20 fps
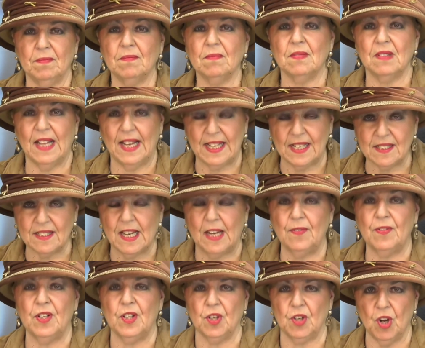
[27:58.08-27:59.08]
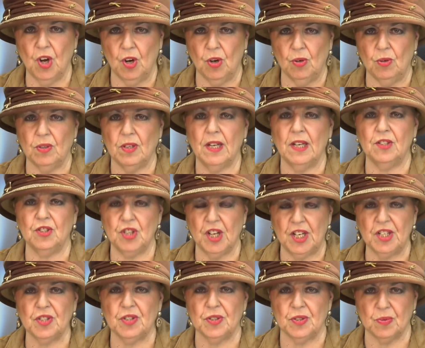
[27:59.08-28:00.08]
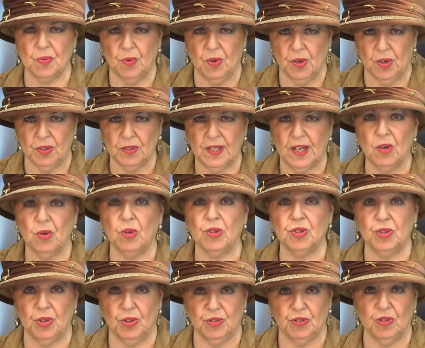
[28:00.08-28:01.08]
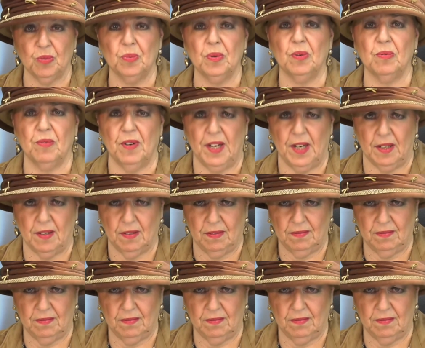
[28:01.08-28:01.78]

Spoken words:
Leah David and the Code can change this world, and all children will read.